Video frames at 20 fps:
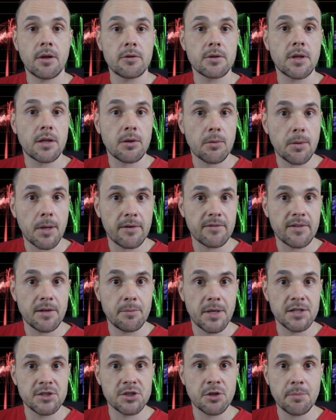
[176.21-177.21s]
Now that you
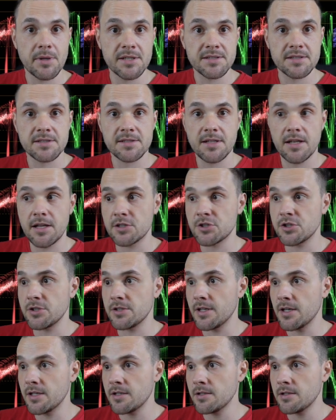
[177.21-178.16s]
have the magic mask selection